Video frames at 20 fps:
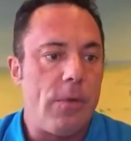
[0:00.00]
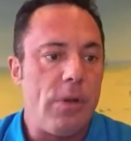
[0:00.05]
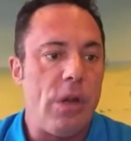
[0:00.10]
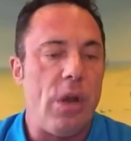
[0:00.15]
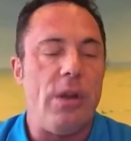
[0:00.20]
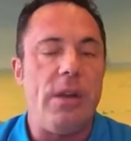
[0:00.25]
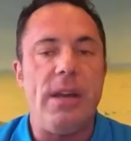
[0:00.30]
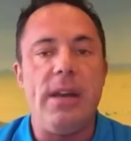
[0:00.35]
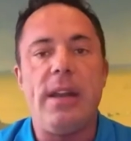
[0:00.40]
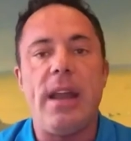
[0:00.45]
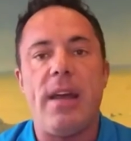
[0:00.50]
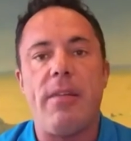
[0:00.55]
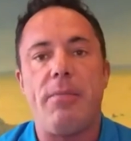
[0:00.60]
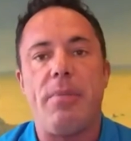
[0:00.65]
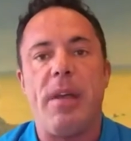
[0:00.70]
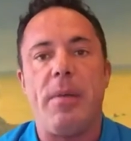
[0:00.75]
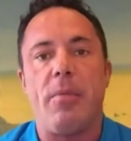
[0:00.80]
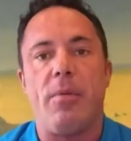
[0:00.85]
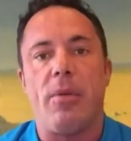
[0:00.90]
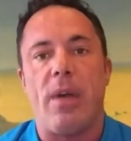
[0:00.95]
need to have
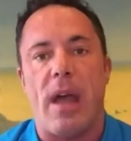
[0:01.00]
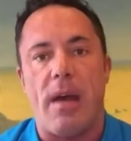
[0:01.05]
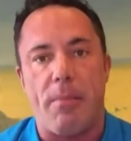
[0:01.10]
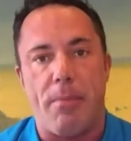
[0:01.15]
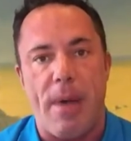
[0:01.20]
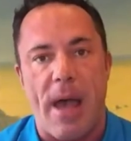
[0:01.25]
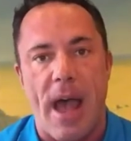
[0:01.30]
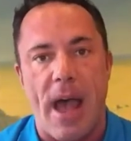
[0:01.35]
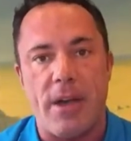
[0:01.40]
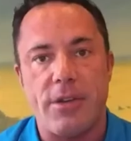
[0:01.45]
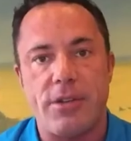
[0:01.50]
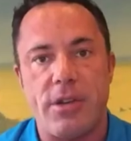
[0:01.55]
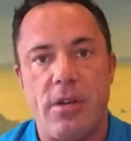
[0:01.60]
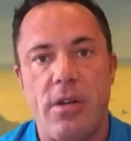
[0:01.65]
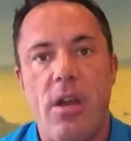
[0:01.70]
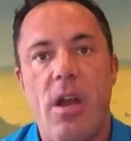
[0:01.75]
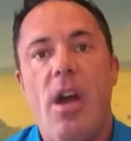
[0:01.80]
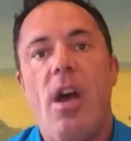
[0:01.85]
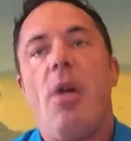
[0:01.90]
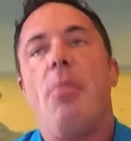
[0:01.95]
people who have
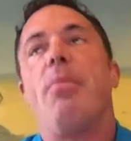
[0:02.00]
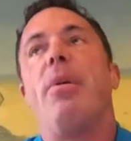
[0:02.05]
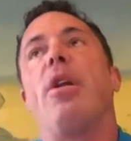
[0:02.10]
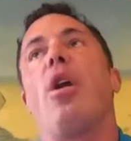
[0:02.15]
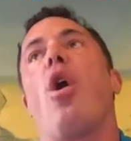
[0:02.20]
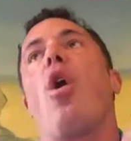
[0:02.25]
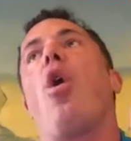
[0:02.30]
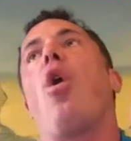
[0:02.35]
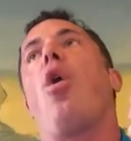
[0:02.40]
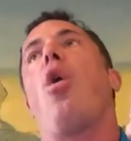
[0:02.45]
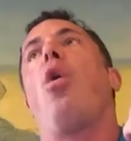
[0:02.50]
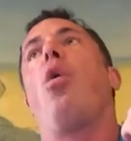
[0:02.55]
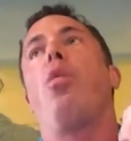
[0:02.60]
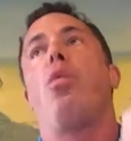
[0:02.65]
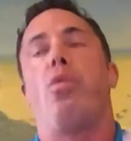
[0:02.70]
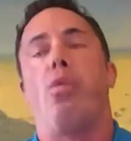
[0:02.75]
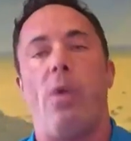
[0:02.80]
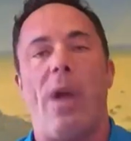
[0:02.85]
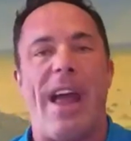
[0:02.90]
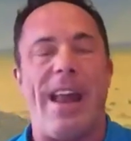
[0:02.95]
passion, but
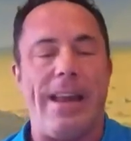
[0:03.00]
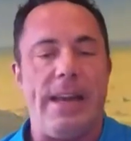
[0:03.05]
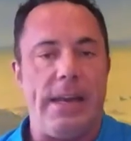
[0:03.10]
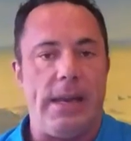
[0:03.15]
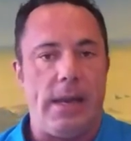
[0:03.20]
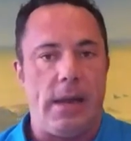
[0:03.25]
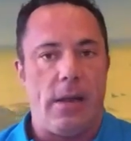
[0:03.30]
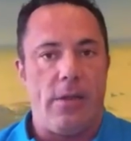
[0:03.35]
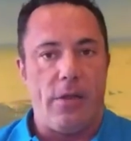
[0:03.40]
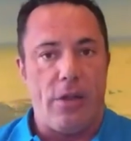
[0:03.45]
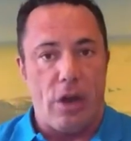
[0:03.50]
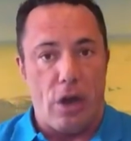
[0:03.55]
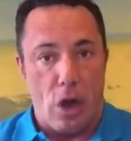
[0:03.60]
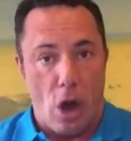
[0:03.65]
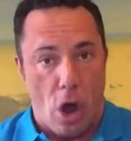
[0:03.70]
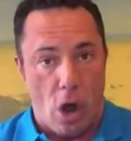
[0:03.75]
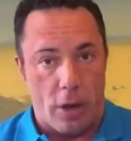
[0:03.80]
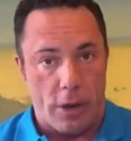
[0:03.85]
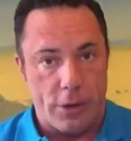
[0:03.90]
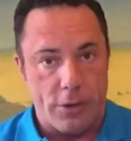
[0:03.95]
already the
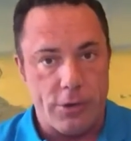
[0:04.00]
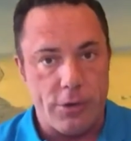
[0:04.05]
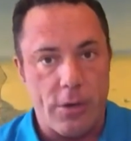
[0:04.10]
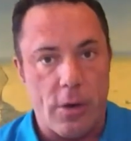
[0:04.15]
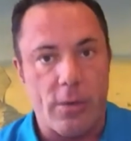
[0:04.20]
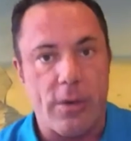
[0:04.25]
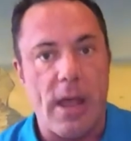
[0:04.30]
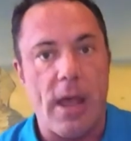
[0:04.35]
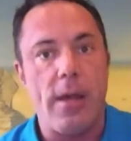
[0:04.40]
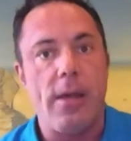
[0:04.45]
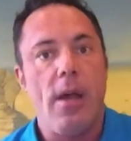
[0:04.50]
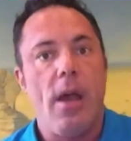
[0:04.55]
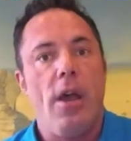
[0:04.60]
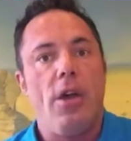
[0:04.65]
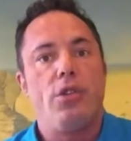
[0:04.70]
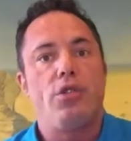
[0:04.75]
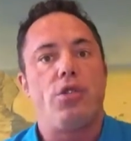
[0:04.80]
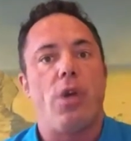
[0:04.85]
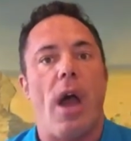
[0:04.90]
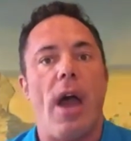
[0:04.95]
knowledge, okay?
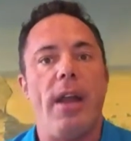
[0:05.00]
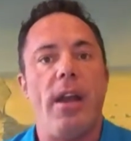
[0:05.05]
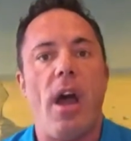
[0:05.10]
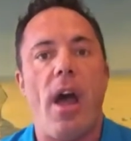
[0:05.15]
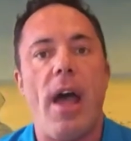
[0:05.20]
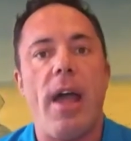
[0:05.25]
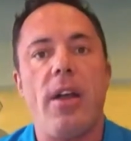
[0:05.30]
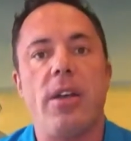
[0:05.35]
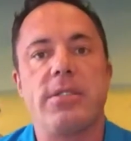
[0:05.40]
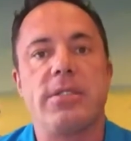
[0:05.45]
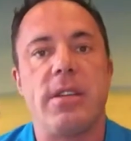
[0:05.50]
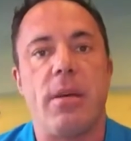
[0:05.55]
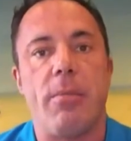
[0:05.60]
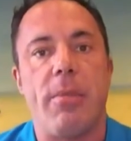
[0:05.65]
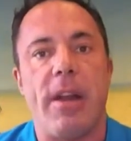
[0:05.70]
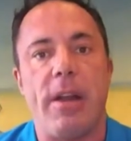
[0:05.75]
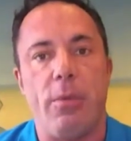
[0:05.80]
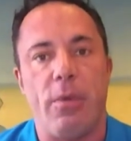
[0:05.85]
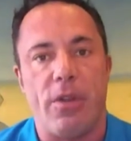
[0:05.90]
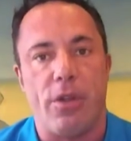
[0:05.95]
Try to hire
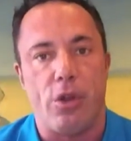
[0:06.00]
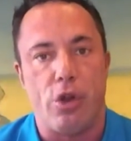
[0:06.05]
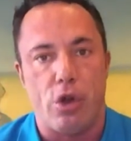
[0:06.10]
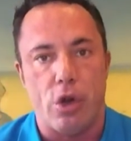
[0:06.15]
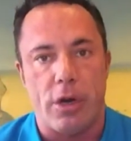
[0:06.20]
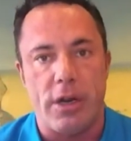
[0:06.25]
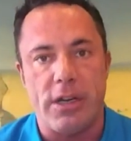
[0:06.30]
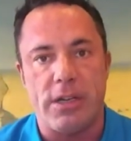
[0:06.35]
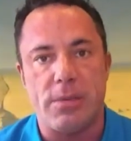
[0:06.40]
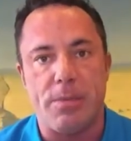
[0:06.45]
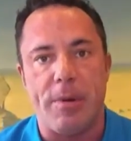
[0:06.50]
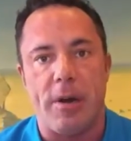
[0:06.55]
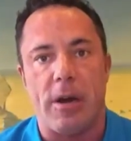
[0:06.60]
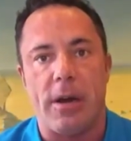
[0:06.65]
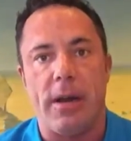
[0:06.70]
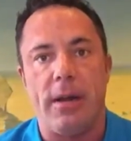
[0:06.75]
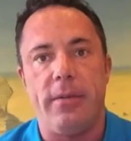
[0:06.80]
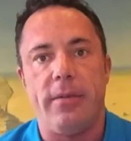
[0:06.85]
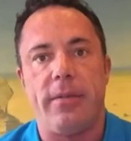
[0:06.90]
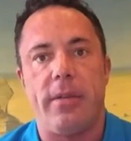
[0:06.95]
somebody with good
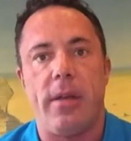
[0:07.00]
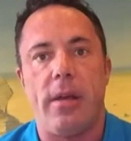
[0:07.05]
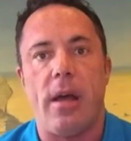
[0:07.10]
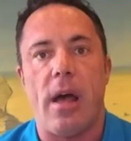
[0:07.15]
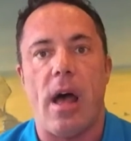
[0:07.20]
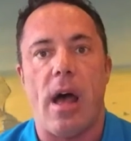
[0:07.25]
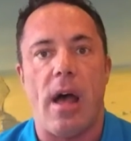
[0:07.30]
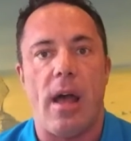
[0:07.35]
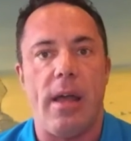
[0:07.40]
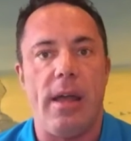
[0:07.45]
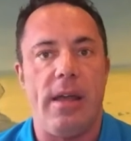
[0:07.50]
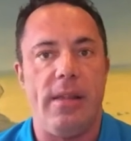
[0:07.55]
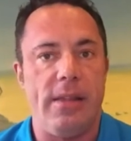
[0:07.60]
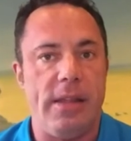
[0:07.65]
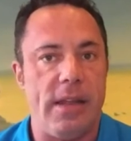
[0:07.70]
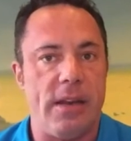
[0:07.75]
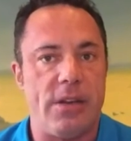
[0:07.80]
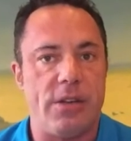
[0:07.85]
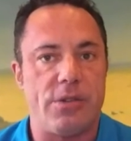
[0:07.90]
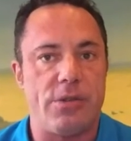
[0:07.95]
experience in
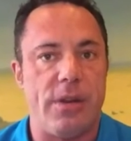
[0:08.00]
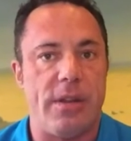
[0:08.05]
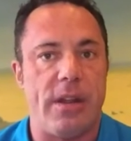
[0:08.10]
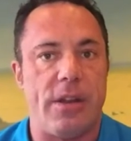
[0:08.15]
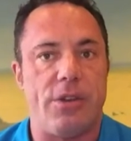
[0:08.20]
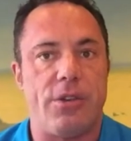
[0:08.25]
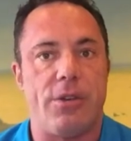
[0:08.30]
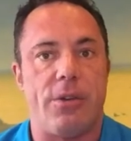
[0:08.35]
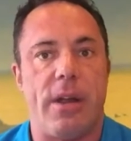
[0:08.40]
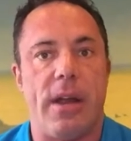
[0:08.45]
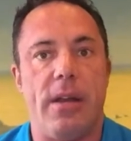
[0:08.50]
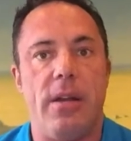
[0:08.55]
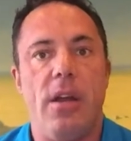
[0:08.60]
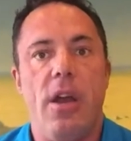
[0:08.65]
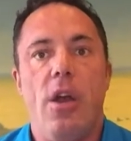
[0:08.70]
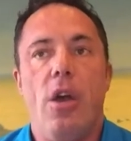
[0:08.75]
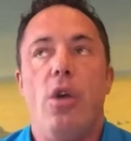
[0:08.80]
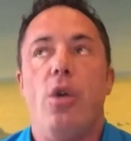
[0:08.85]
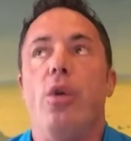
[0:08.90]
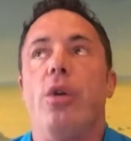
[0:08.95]
the industry that you're
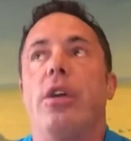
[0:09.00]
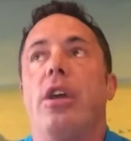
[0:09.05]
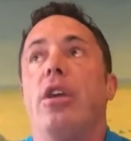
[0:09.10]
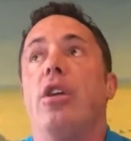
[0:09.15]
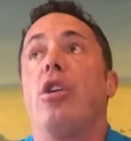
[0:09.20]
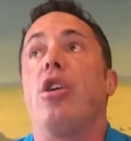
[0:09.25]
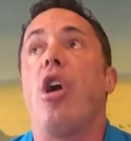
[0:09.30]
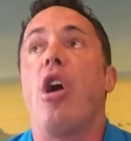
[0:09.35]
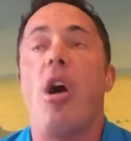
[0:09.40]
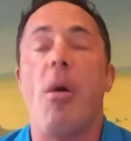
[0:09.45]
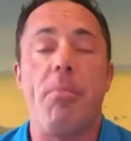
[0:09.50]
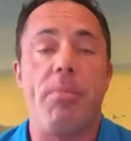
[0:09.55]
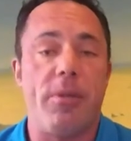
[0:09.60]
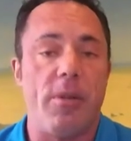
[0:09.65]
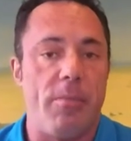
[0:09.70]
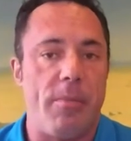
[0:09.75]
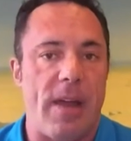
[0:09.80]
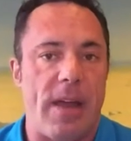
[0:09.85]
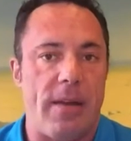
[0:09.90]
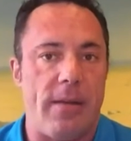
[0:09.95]
in, who can
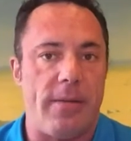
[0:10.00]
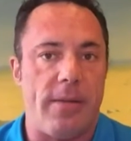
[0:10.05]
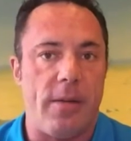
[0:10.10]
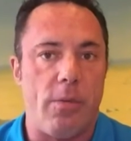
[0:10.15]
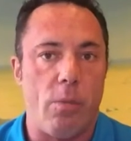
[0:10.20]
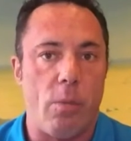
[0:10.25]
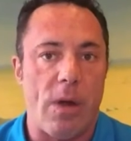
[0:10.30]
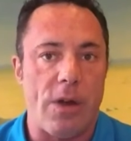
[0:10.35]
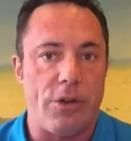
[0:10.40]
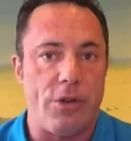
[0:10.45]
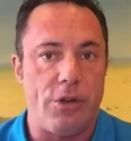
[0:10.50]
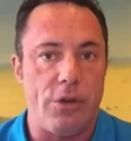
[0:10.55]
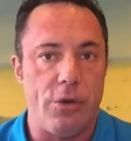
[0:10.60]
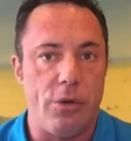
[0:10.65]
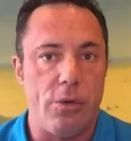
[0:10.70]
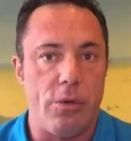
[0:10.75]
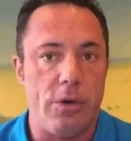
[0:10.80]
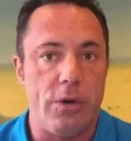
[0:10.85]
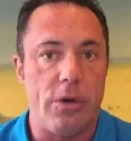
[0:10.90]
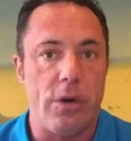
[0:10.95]
complement what
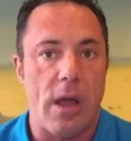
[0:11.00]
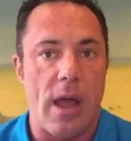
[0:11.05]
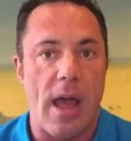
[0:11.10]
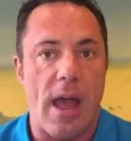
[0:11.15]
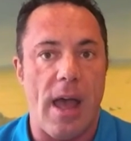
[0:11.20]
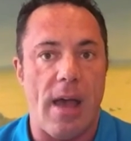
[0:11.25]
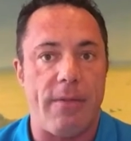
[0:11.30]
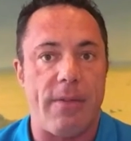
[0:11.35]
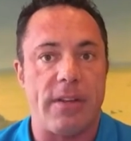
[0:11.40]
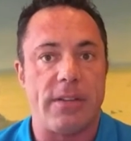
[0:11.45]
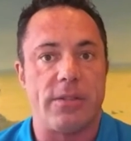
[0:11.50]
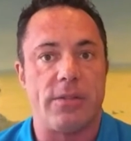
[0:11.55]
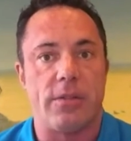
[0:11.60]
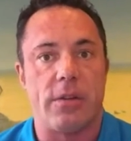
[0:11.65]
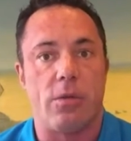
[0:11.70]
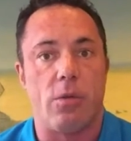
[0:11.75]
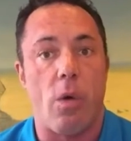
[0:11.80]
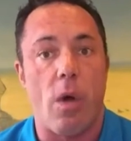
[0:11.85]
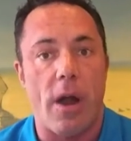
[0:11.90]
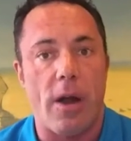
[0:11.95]
you have as
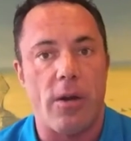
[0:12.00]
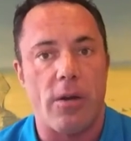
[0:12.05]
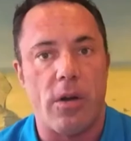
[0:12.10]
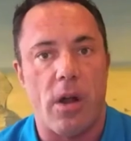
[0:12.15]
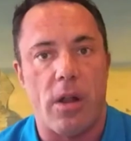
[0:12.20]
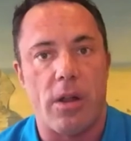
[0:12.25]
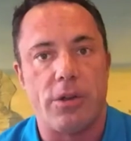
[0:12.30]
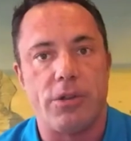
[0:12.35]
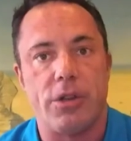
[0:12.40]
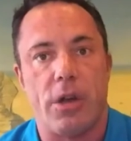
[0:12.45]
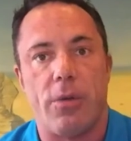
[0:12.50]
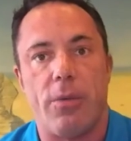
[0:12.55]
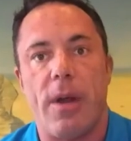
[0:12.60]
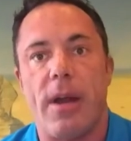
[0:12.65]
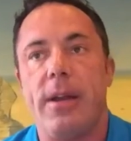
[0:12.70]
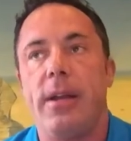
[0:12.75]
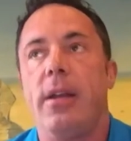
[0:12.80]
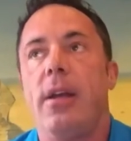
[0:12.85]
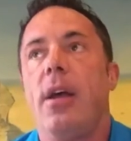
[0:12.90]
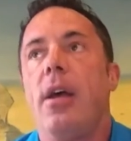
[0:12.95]
acquired knowledge
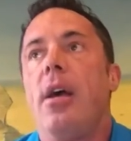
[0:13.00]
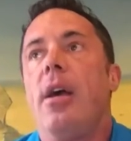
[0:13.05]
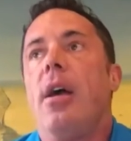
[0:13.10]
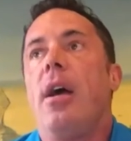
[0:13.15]
already,